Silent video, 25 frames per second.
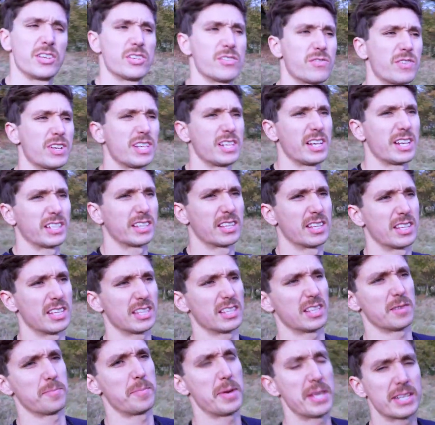those are really like the
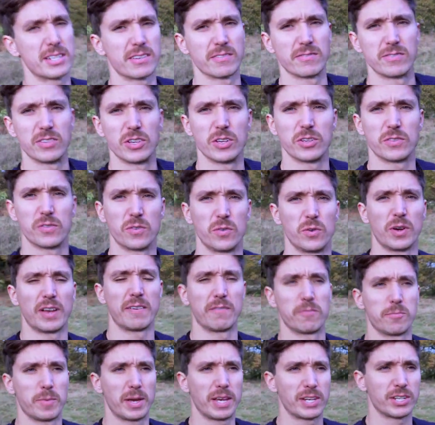bits of useful
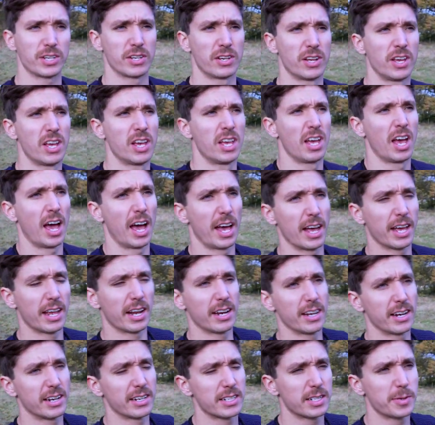information.
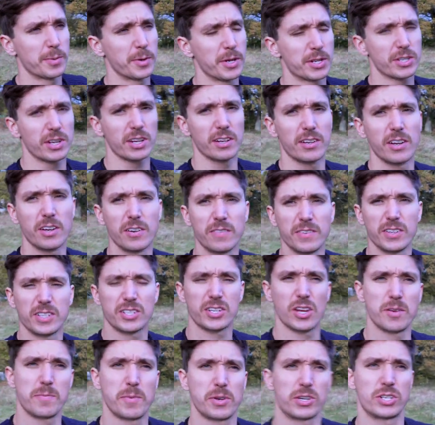And to be honest, I don't know if it's
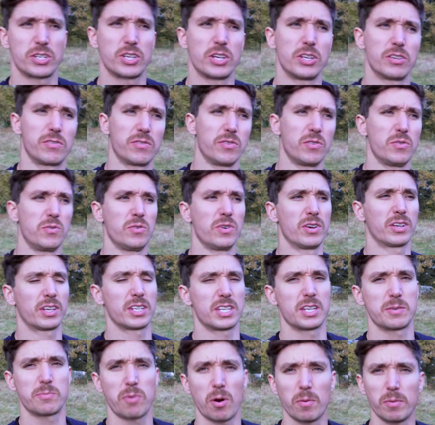so much useful,
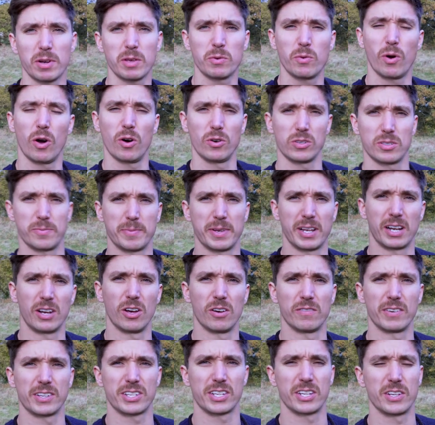because it's probably what ultimately a
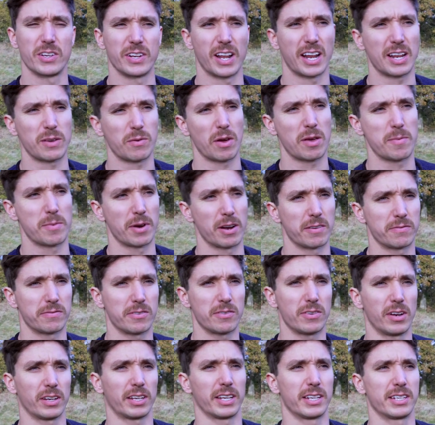lot of us are doing anyway, but I
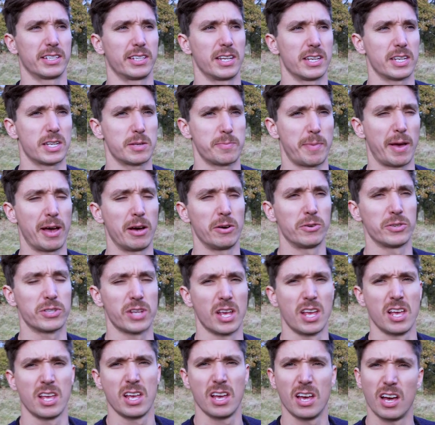feel like it dispels
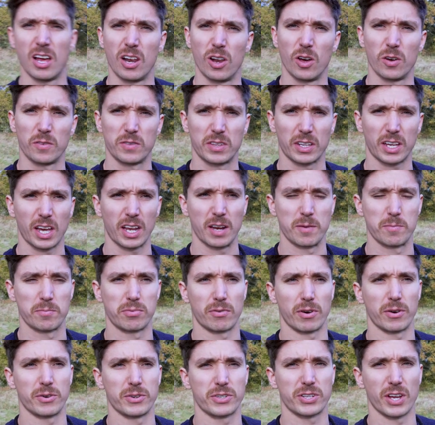a lot of the kind of
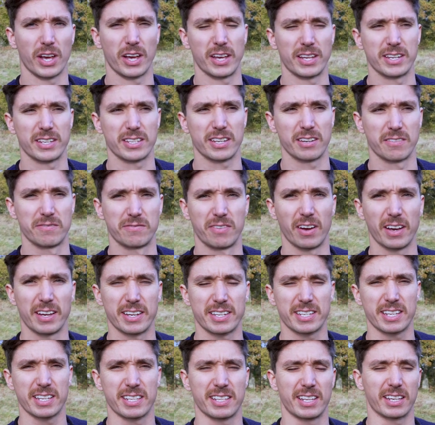bro science
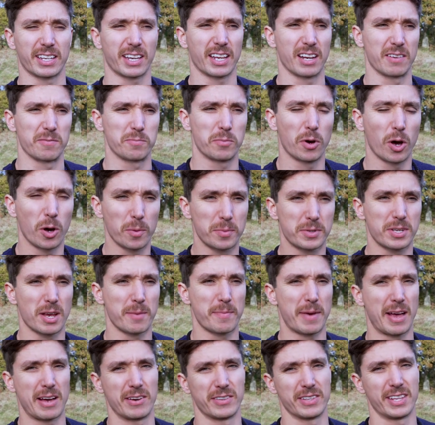advice that kind of pops
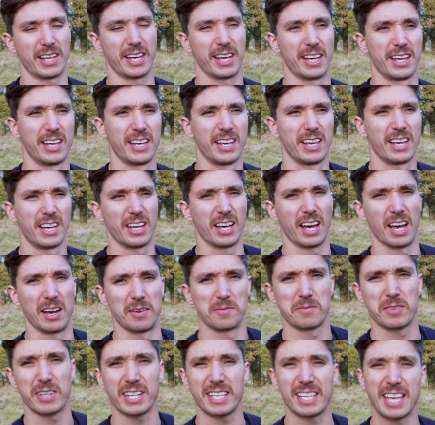up out there.
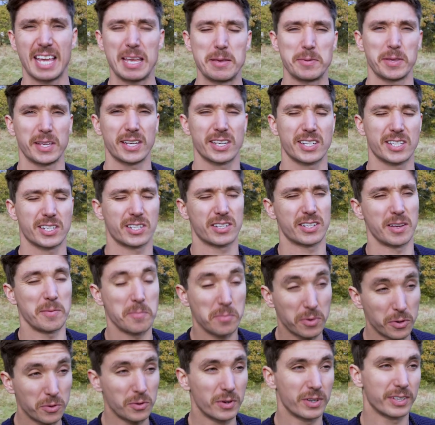Really keep things
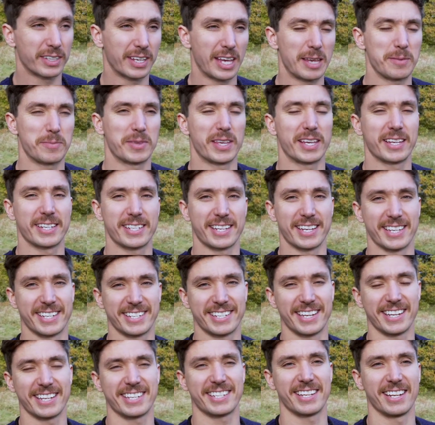simple, keep things
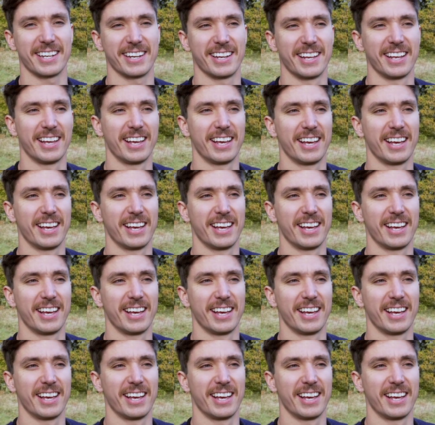consistent.